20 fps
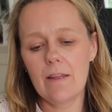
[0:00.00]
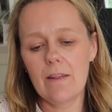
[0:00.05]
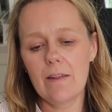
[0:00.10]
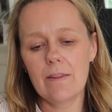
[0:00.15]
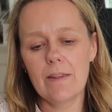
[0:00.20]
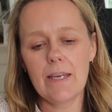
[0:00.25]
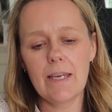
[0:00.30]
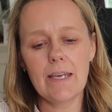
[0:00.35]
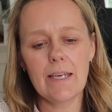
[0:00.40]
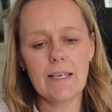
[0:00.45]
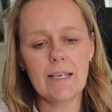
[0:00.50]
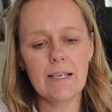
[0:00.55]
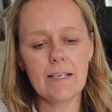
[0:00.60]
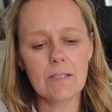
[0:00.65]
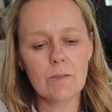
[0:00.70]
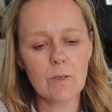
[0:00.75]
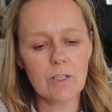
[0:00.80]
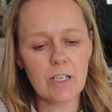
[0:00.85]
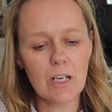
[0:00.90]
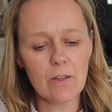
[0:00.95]

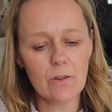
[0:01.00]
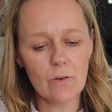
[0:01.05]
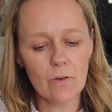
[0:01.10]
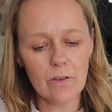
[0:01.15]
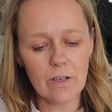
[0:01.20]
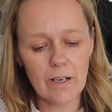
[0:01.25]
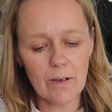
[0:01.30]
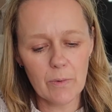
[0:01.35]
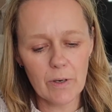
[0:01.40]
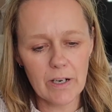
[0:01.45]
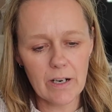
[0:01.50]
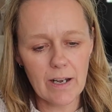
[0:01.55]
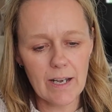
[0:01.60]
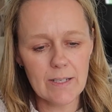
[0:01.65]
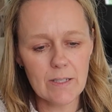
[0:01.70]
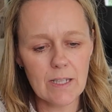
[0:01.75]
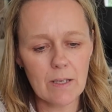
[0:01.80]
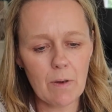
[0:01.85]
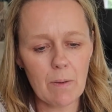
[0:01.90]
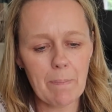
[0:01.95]
these, which I thought were
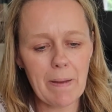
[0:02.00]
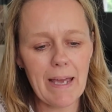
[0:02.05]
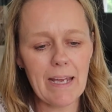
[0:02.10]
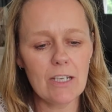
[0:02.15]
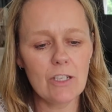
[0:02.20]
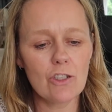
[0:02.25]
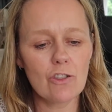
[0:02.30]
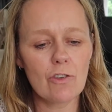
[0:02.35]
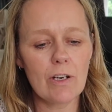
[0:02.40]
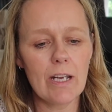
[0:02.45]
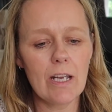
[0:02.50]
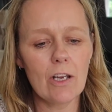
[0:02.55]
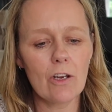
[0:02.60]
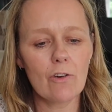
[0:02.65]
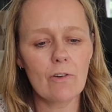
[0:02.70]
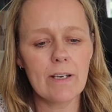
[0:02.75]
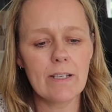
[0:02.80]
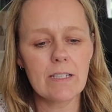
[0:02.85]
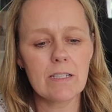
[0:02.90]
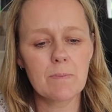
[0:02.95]
nice. They were pastry
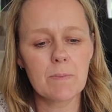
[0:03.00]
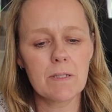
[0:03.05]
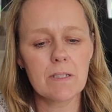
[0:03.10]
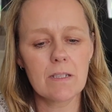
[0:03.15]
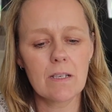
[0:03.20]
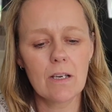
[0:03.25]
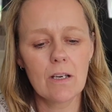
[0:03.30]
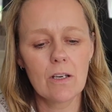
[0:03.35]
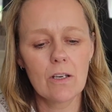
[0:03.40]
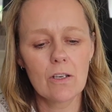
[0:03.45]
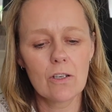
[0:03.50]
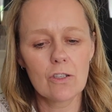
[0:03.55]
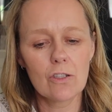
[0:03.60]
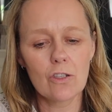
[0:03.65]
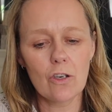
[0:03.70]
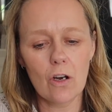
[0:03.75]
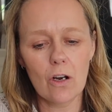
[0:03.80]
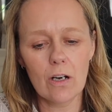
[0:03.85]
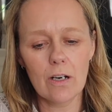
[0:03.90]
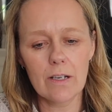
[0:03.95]
crisps
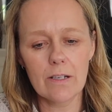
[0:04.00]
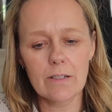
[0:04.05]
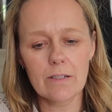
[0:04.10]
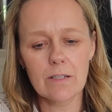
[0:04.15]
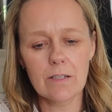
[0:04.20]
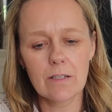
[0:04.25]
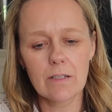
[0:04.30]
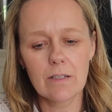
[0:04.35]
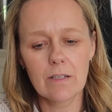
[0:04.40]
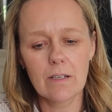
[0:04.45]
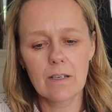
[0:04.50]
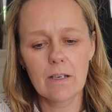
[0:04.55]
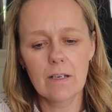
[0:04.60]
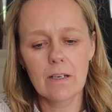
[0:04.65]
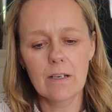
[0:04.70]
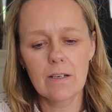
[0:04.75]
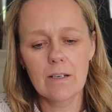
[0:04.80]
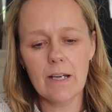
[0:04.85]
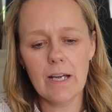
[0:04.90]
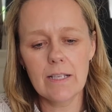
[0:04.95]
chocolate,
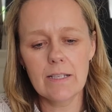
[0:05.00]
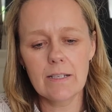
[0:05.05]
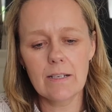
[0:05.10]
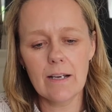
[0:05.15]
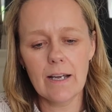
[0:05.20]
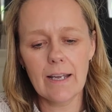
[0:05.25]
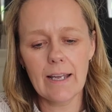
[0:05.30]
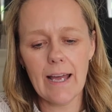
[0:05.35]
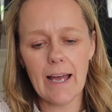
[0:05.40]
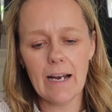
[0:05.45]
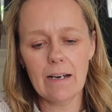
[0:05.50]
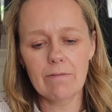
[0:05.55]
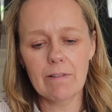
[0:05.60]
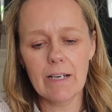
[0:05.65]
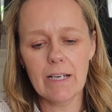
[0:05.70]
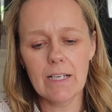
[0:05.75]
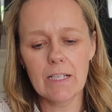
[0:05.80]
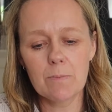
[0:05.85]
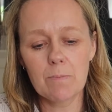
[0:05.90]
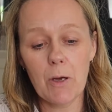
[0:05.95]
99
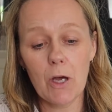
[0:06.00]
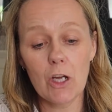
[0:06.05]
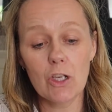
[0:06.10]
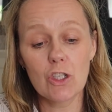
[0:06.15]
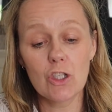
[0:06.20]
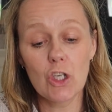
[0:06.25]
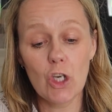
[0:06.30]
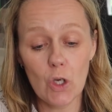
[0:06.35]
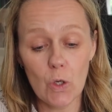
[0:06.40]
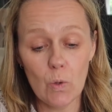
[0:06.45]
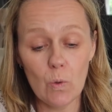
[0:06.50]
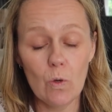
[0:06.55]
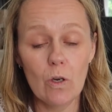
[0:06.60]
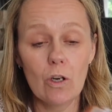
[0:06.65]
calories per 2